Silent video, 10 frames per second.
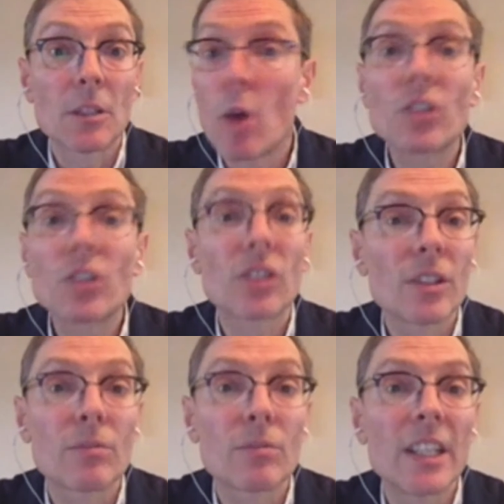most
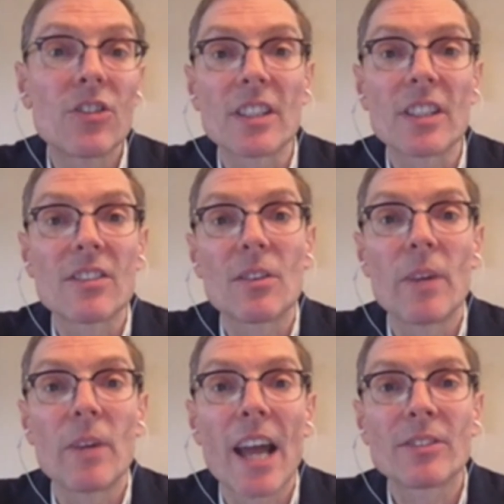religions
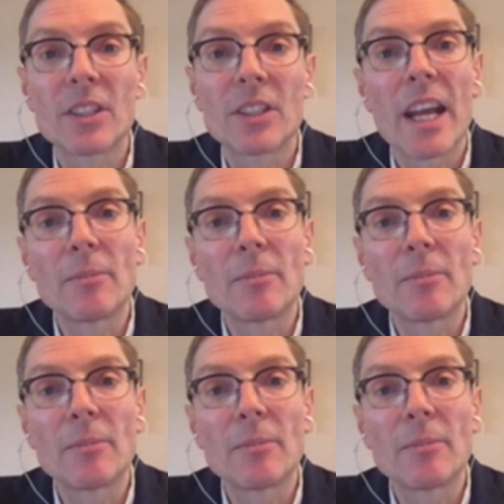we have today.